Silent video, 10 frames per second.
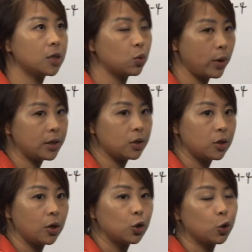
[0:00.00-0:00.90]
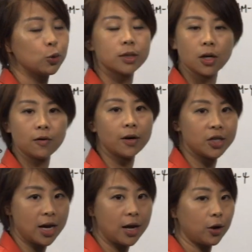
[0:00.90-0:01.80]
switch to server
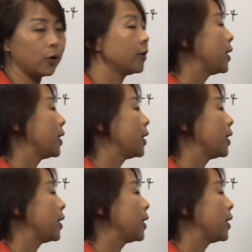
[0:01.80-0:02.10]
channel